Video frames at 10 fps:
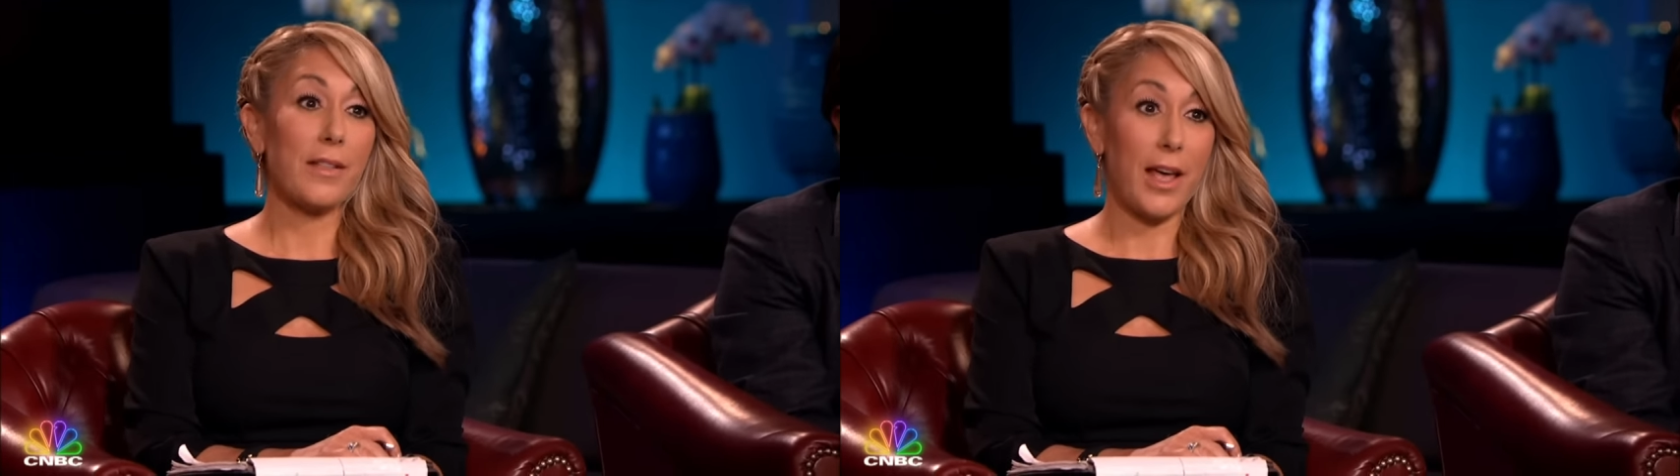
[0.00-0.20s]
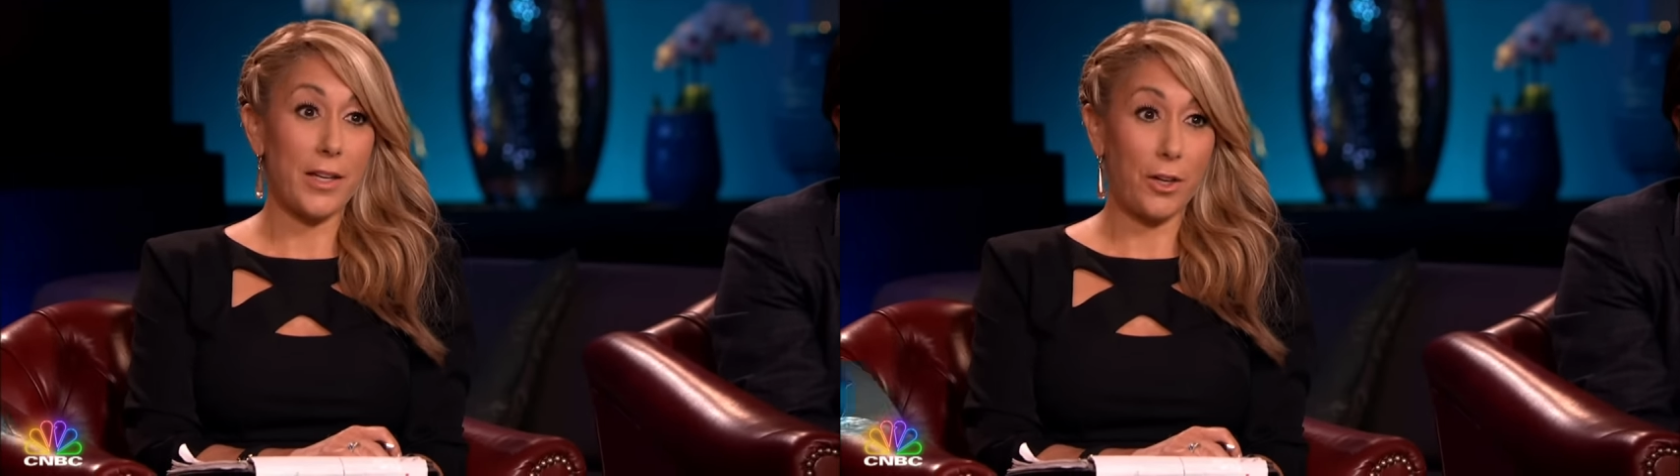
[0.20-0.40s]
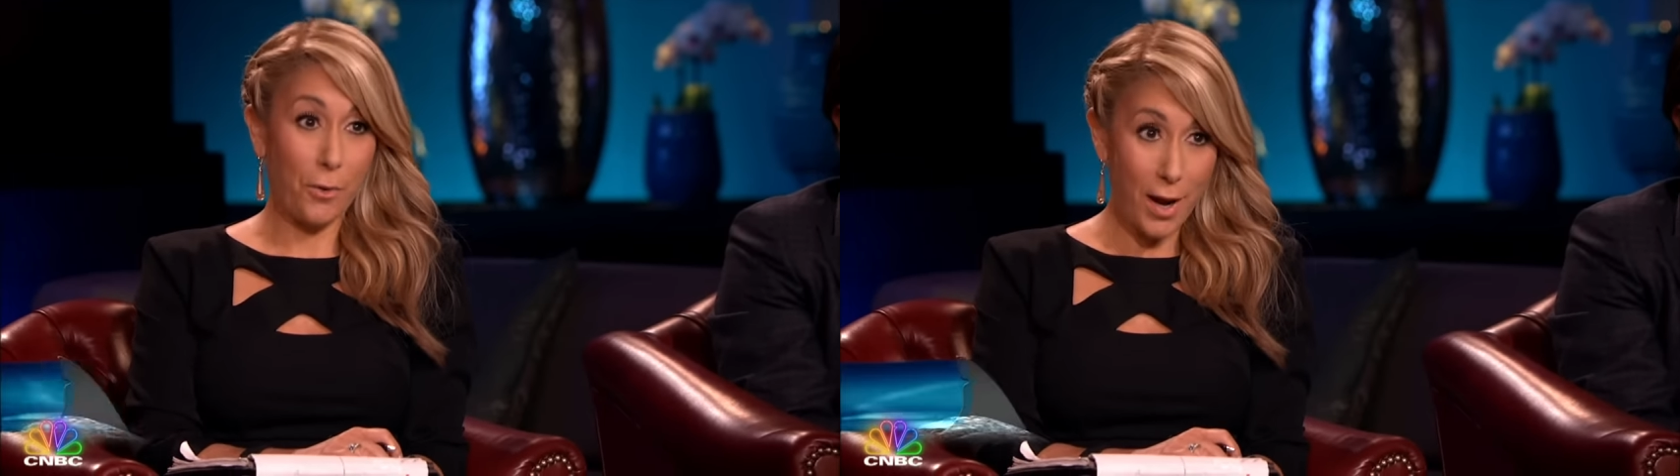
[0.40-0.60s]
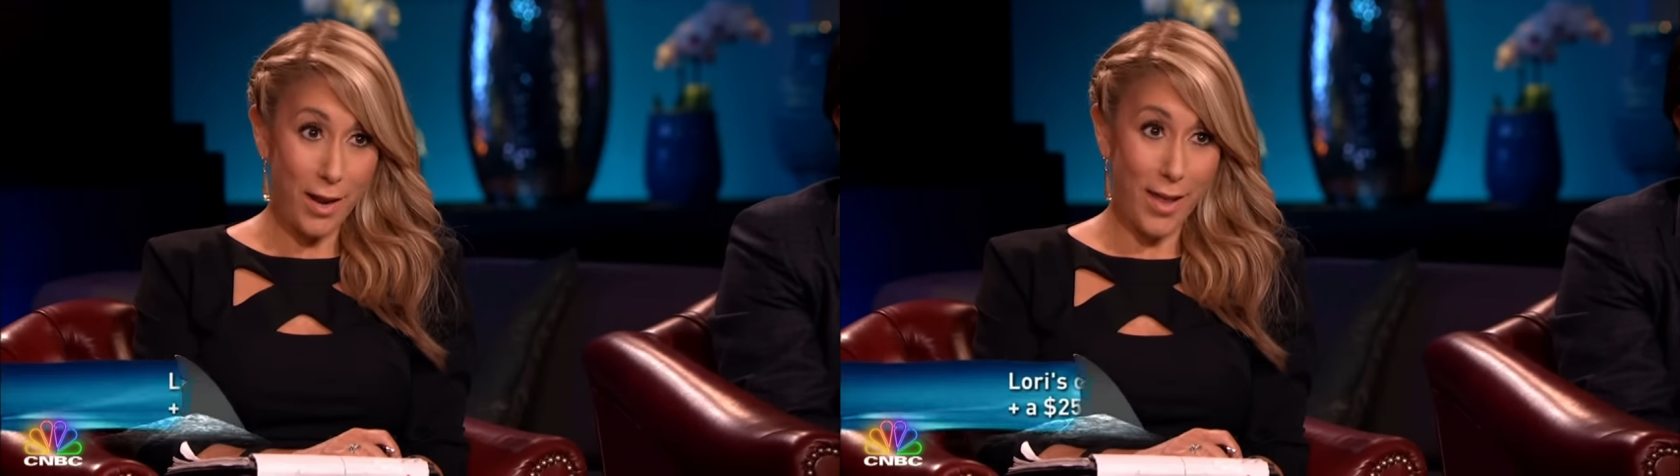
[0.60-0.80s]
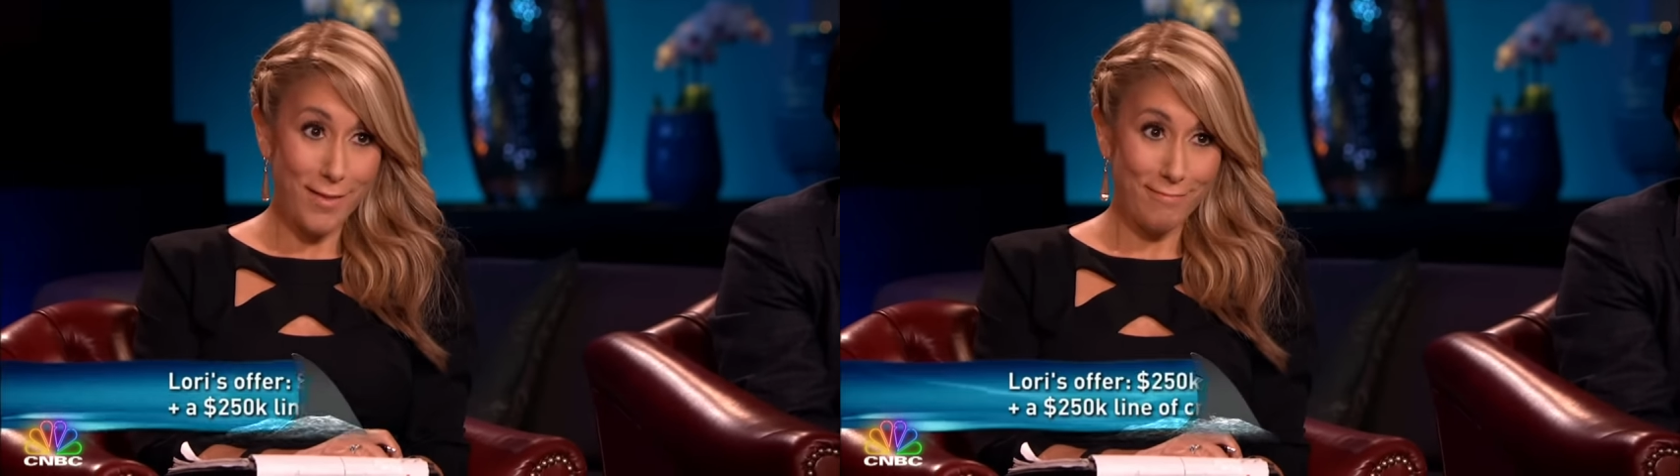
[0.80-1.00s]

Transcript: line of credit.